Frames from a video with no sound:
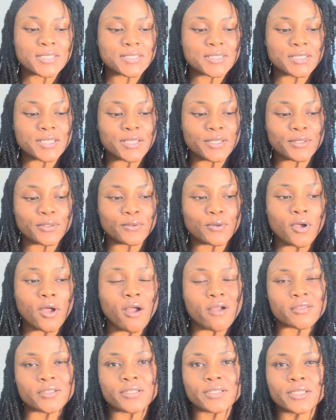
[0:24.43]

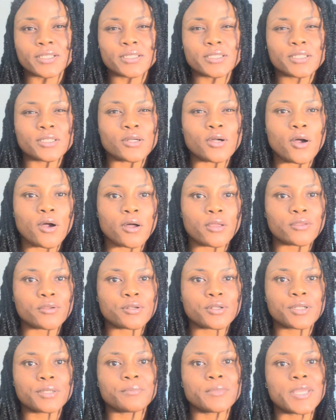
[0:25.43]
other than the
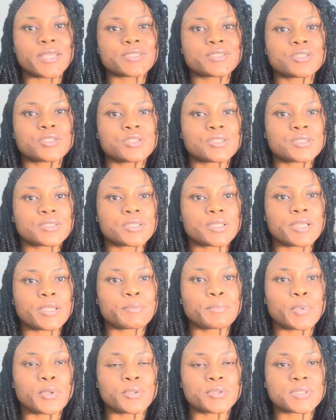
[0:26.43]
other messages that I
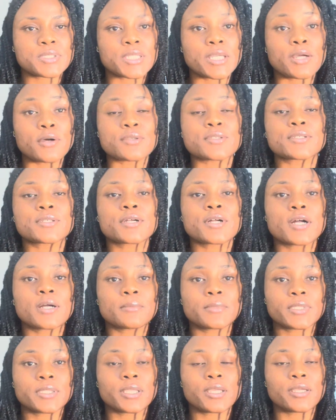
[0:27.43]
post, I also
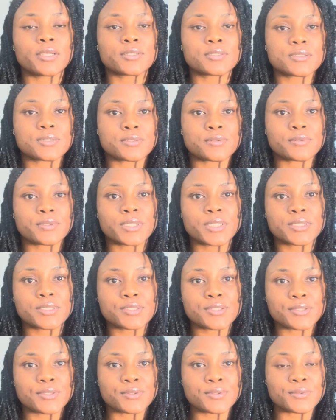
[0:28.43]
come on here to read
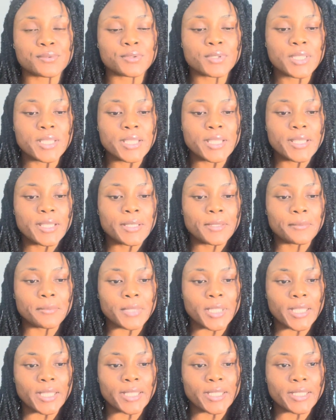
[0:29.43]
to
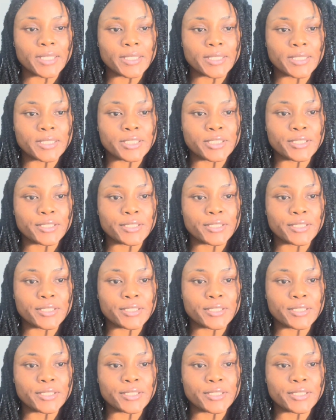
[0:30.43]
my,